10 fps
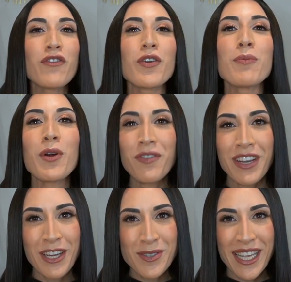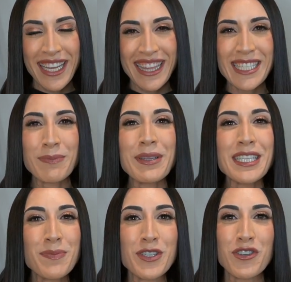For more videos like this,
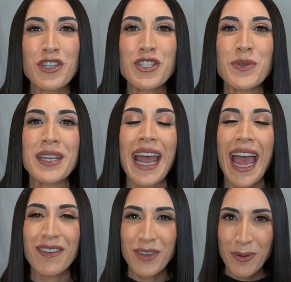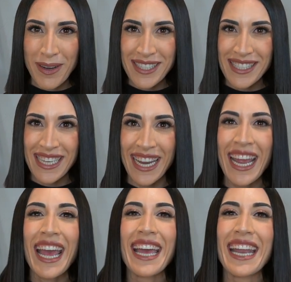please be sure to tune in every Wednesday
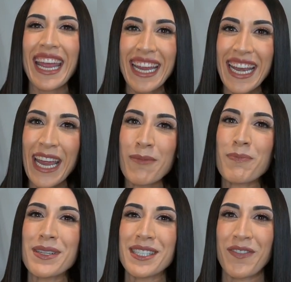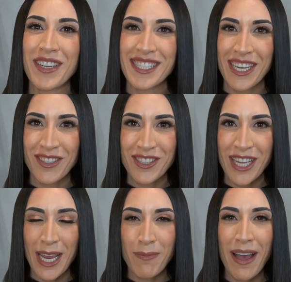at 8 a.m. Pacific Standard
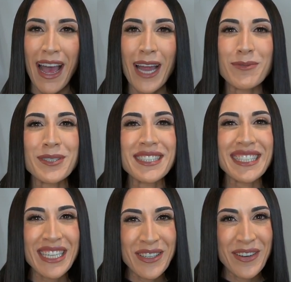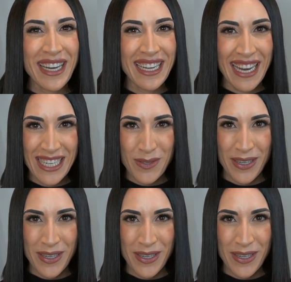Time. I will see you in next